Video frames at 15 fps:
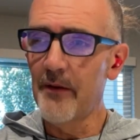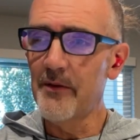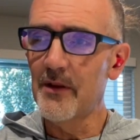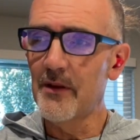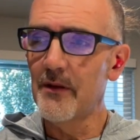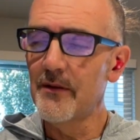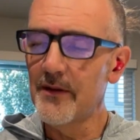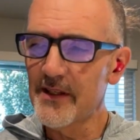
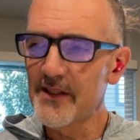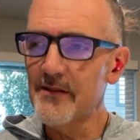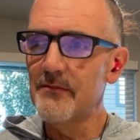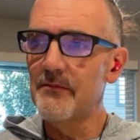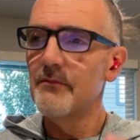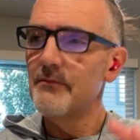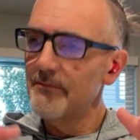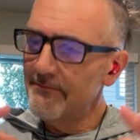
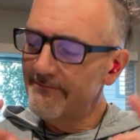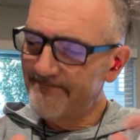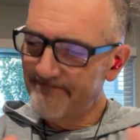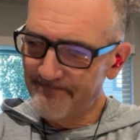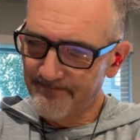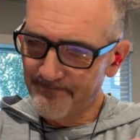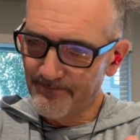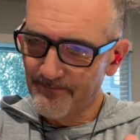this,
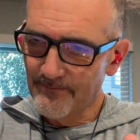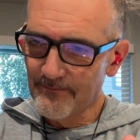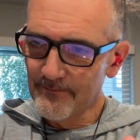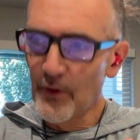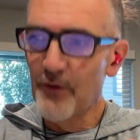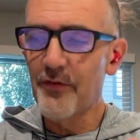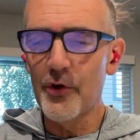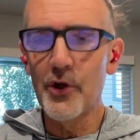
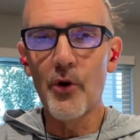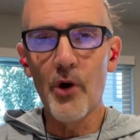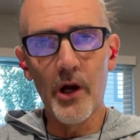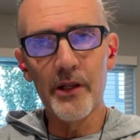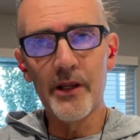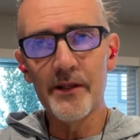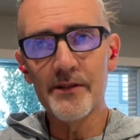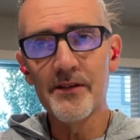for your
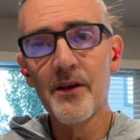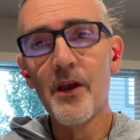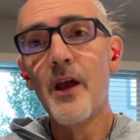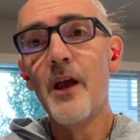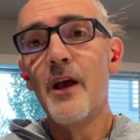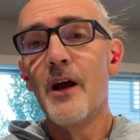audience,